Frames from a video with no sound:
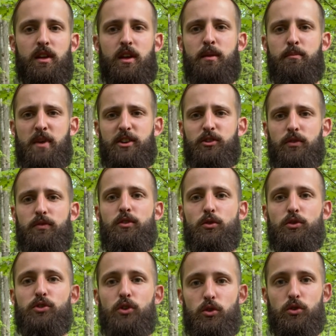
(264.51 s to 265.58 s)
mess with you.
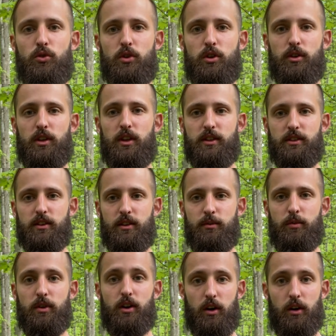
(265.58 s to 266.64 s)
So you could easily
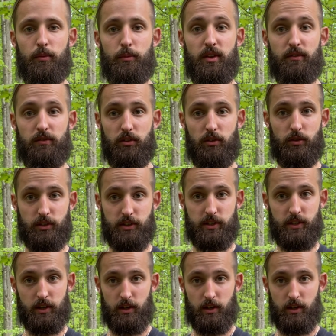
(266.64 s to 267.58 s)
become influenced